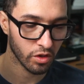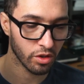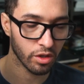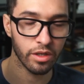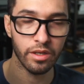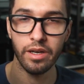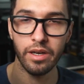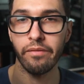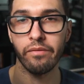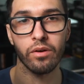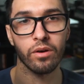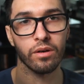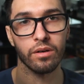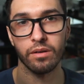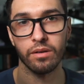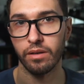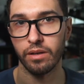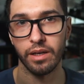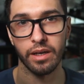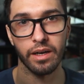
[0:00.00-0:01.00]
Could
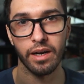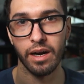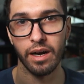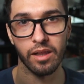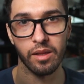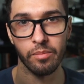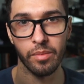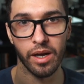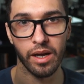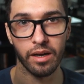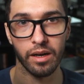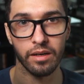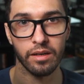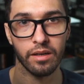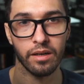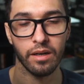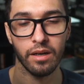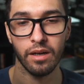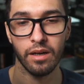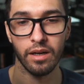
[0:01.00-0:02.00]
never get it out of the bag.
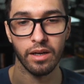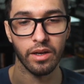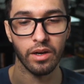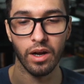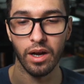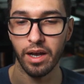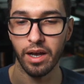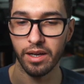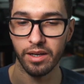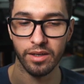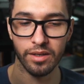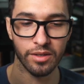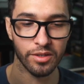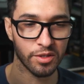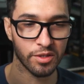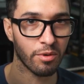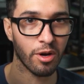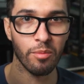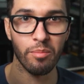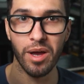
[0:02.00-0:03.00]
I had a
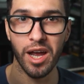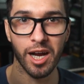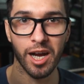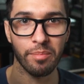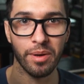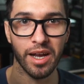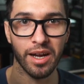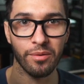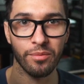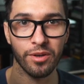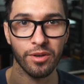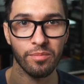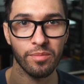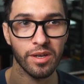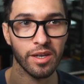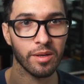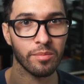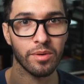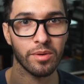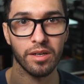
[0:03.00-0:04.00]
small backpack with
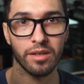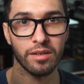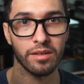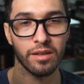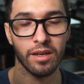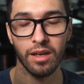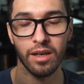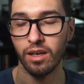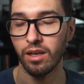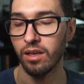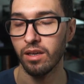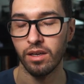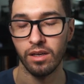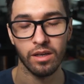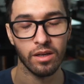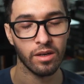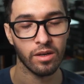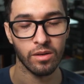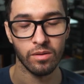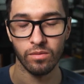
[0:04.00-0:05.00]
me, but
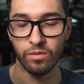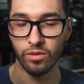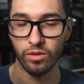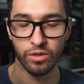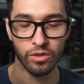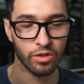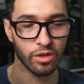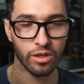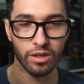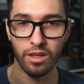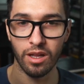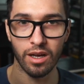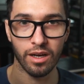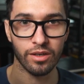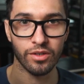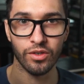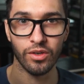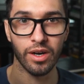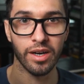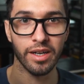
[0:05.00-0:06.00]
good
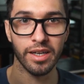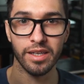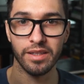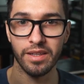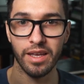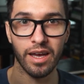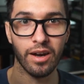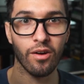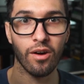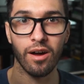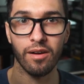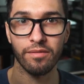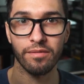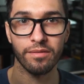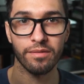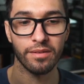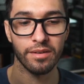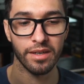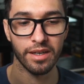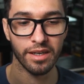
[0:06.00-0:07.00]
luck trying to get that
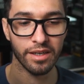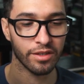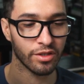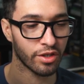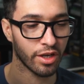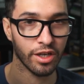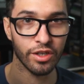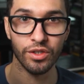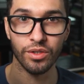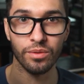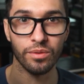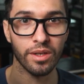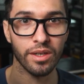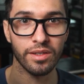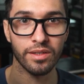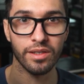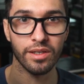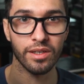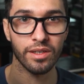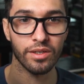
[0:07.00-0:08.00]
off and change your
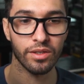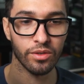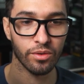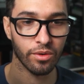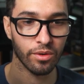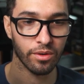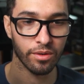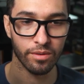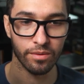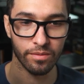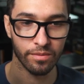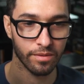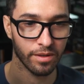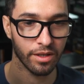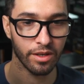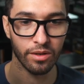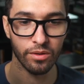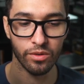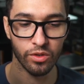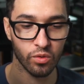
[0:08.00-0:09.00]
lenses or,
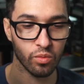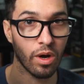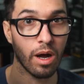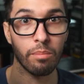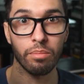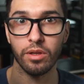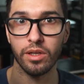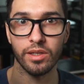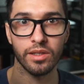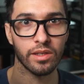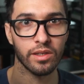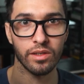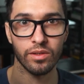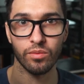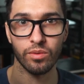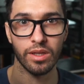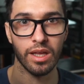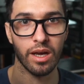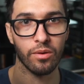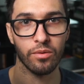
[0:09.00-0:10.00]
swap
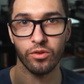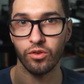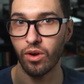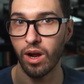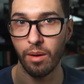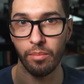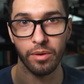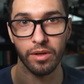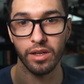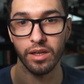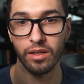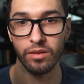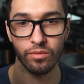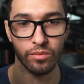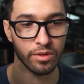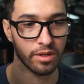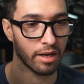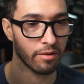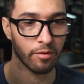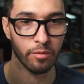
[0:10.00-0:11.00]
lenses without dropping it
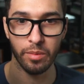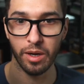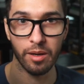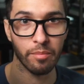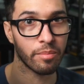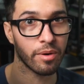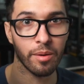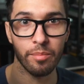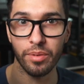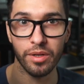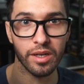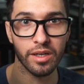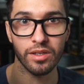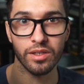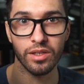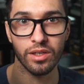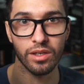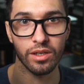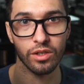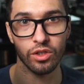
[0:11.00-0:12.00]
with everybody bumping
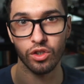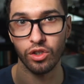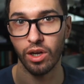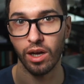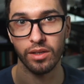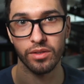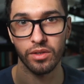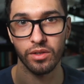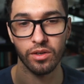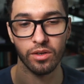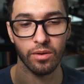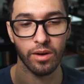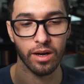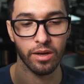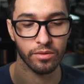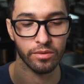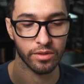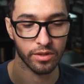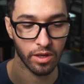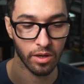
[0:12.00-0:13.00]
into you and jostling
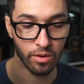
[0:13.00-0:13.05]
around.